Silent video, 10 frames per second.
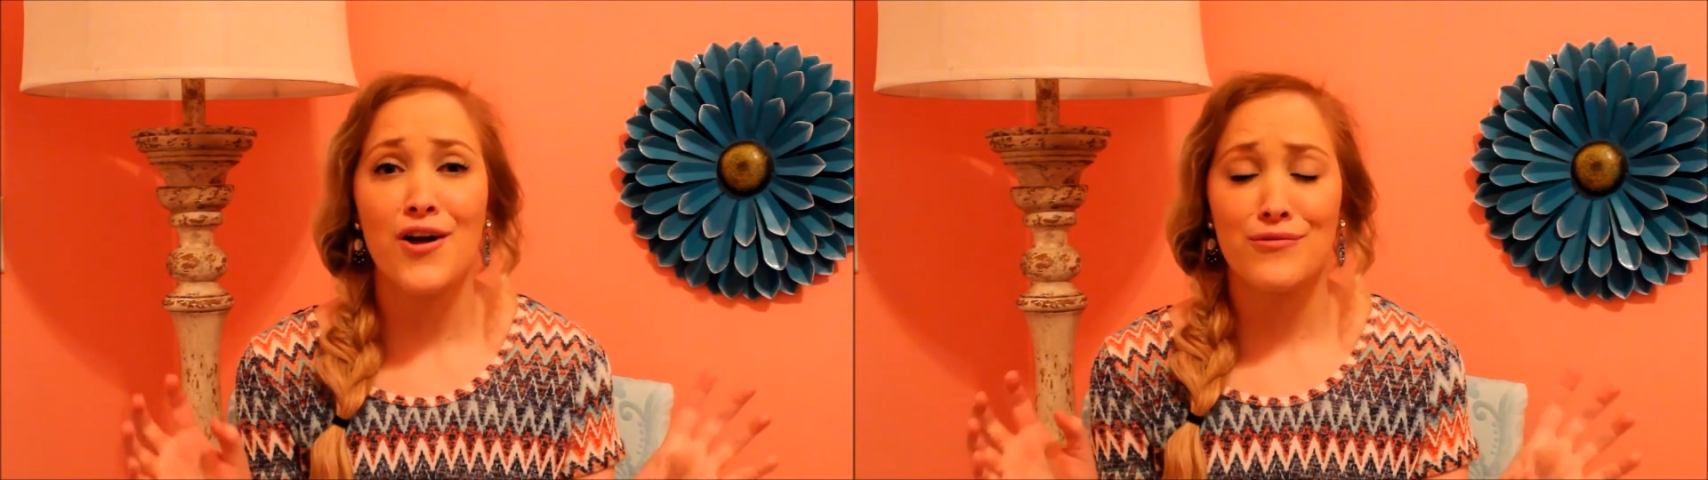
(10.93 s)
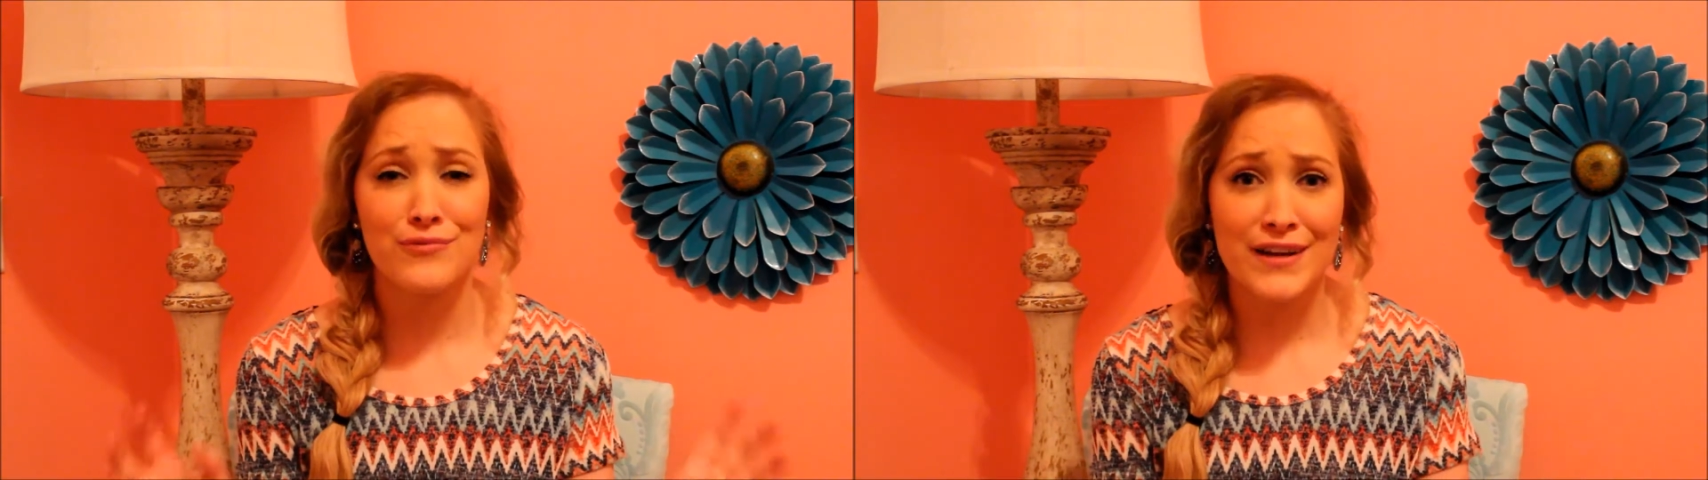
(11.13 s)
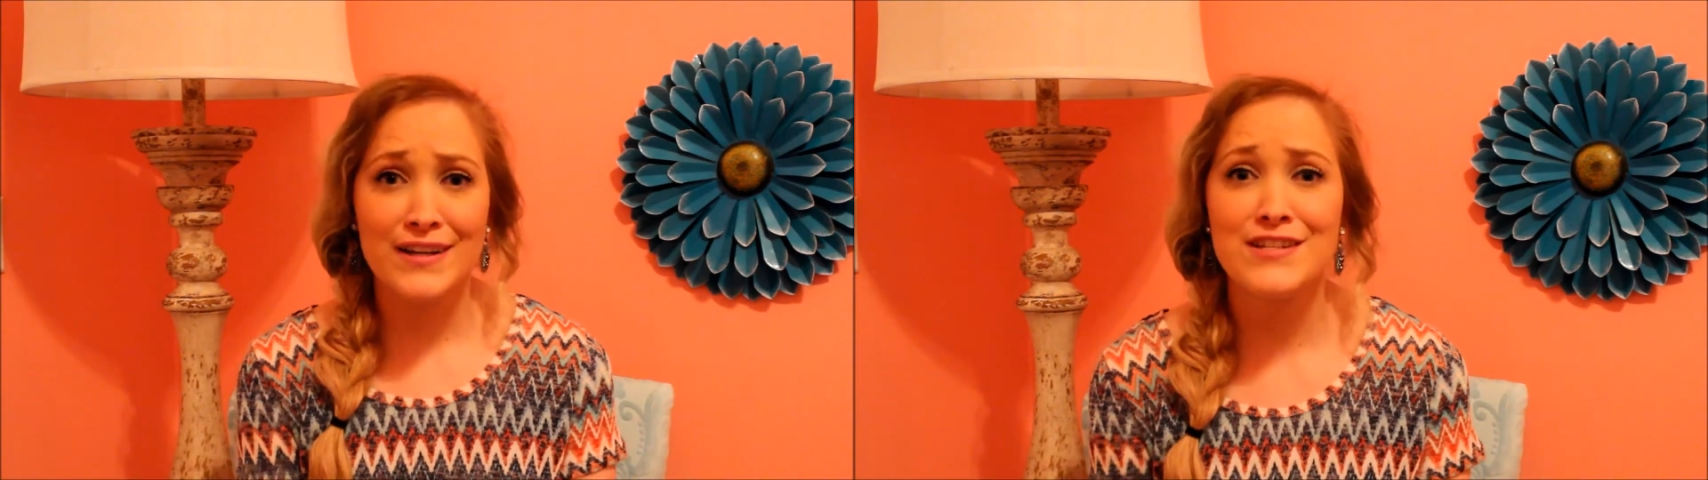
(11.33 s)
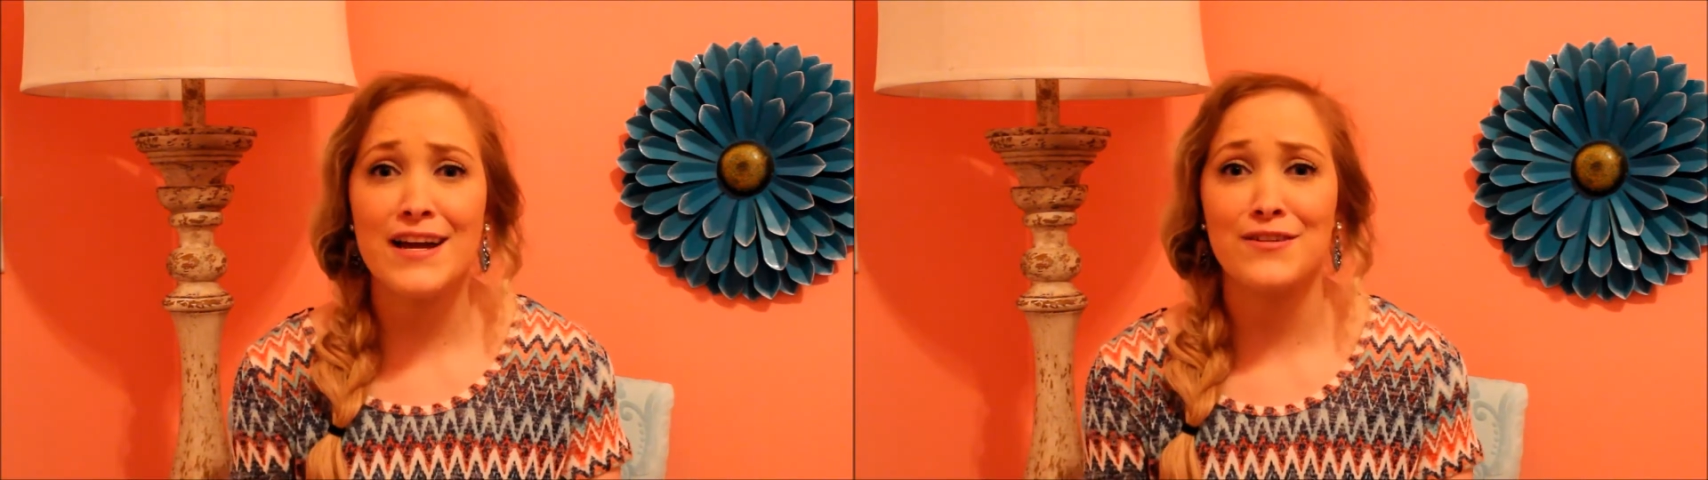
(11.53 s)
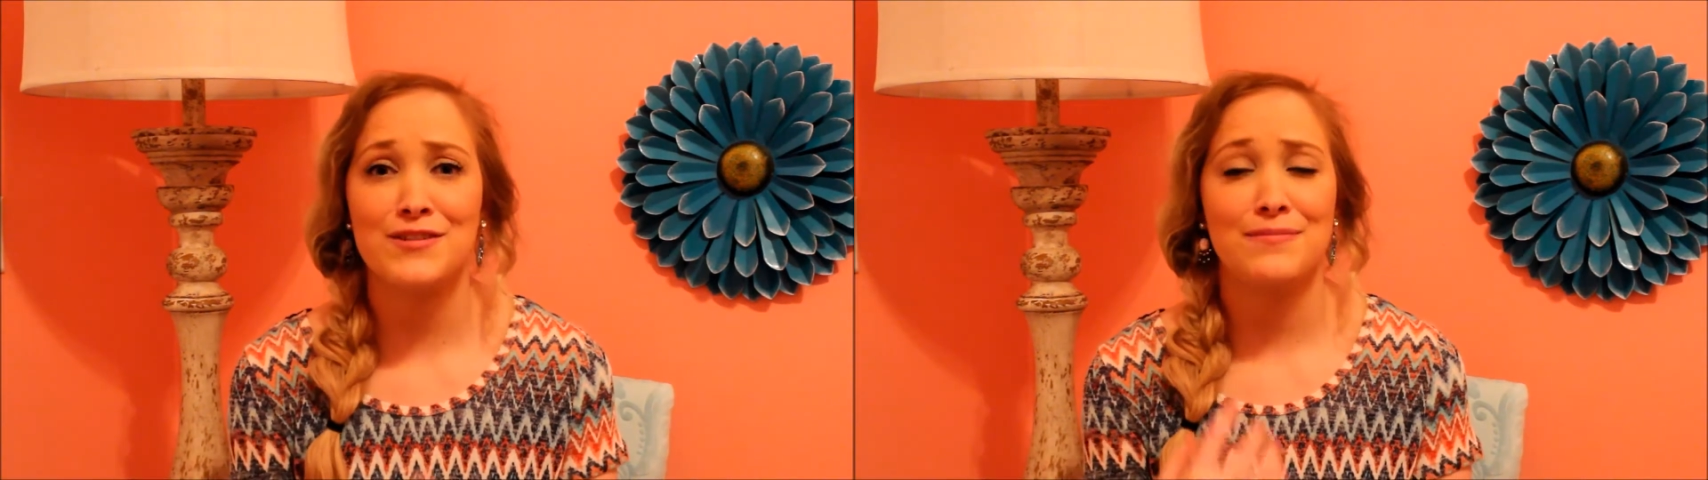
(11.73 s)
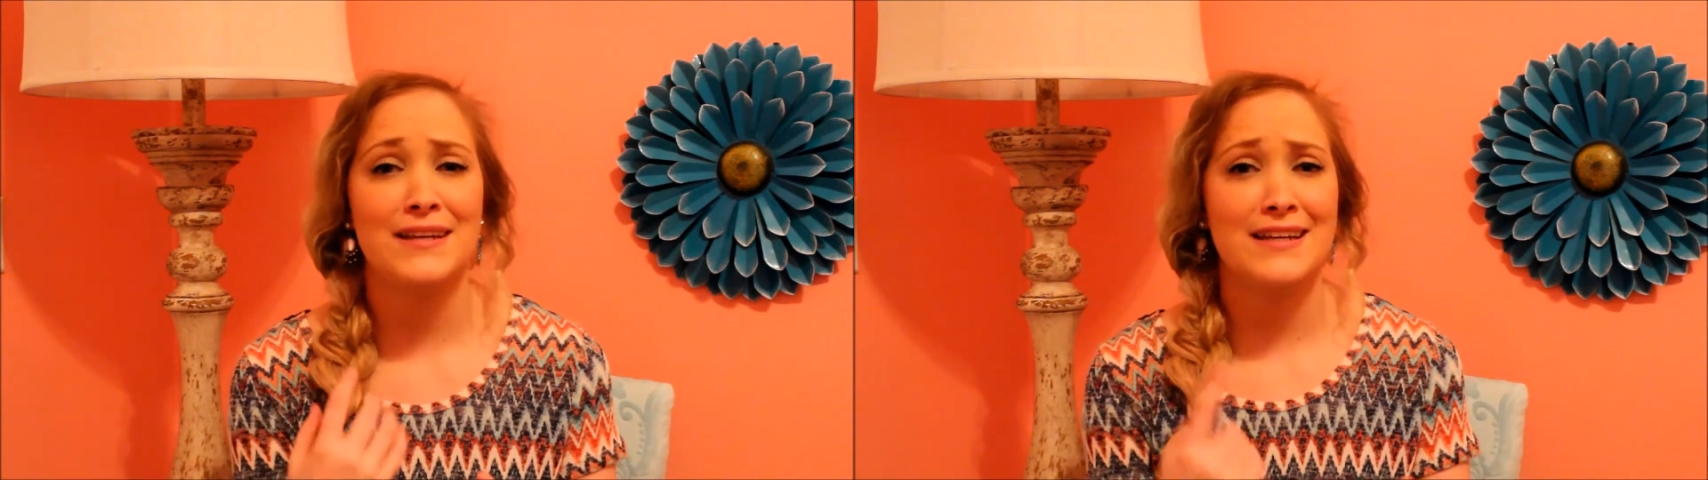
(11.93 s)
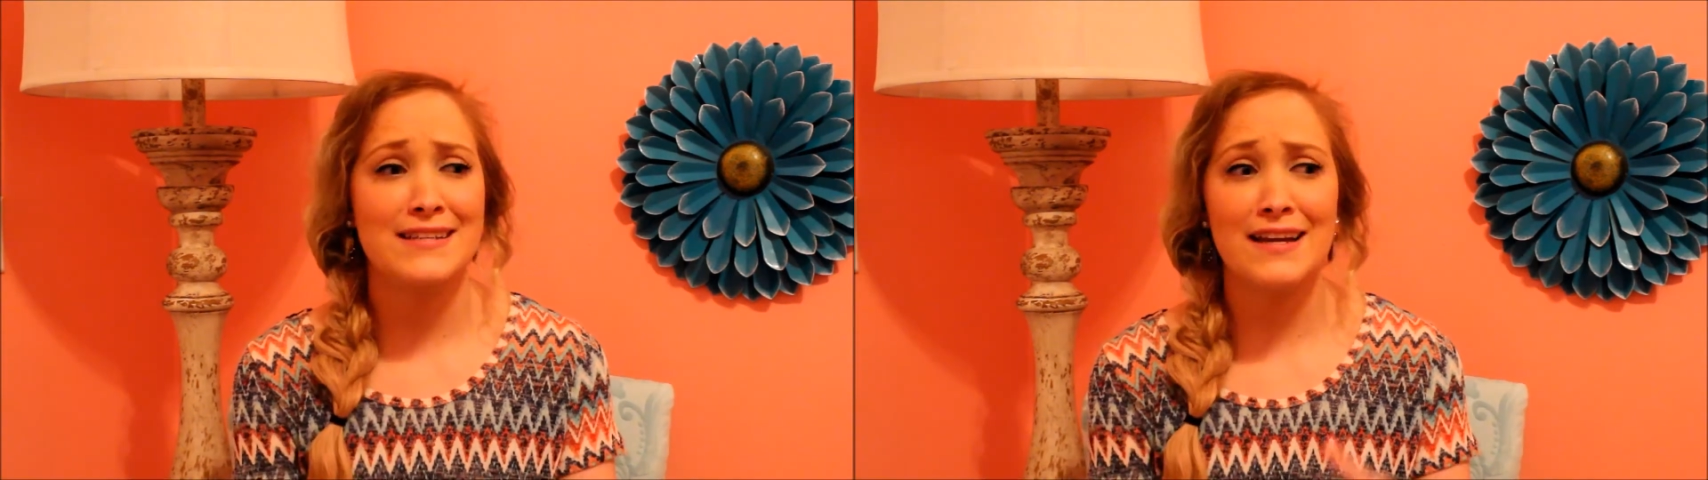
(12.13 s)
reached out to me,